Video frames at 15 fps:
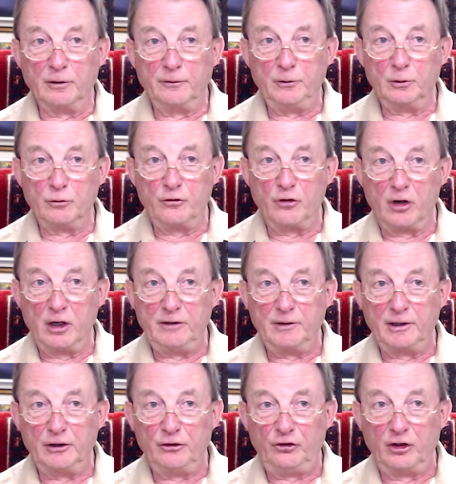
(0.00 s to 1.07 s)
your drive,
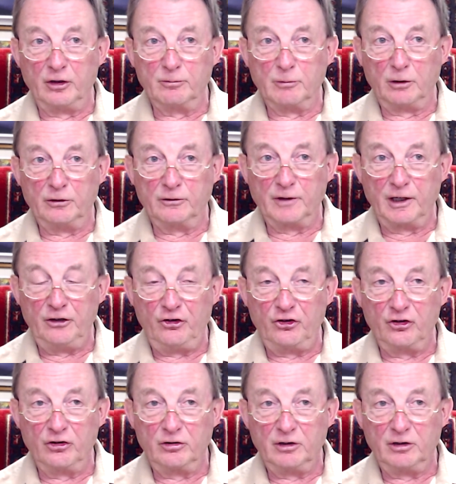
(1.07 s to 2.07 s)
energy and motivation.